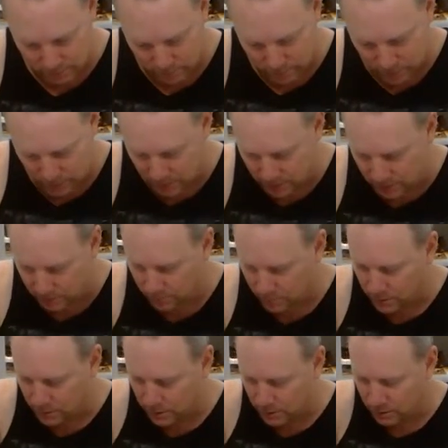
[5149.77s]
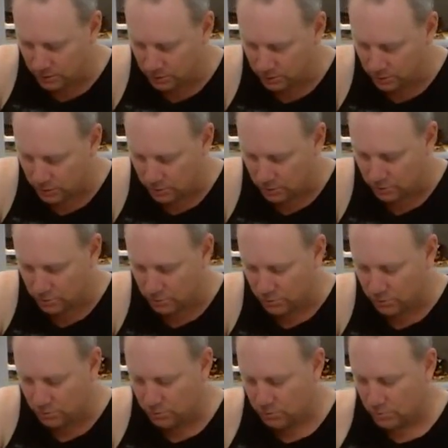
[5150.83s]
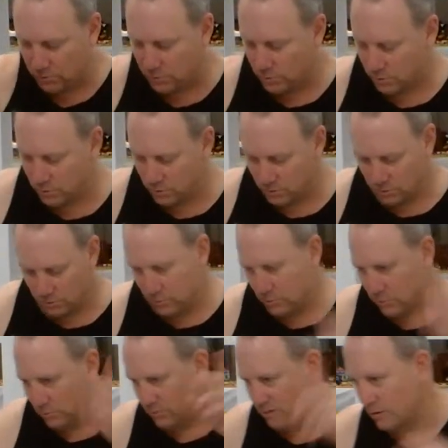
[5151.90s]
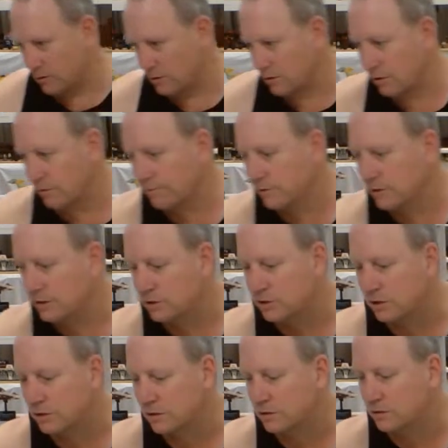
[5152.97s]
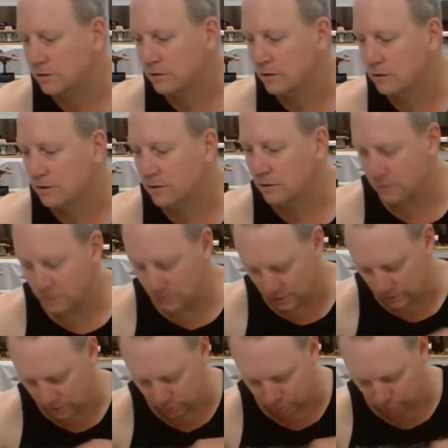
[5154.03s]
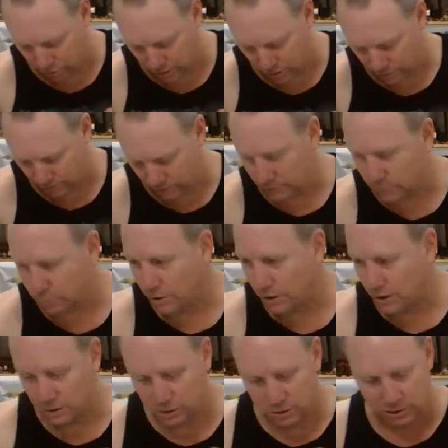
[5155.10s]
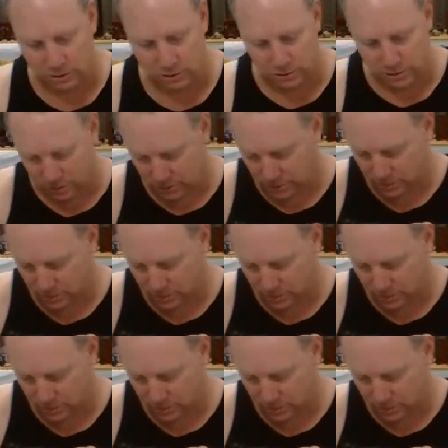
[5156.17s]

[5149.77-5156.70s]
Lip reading: But let me show you. I'll finish this spread of this page, shall I?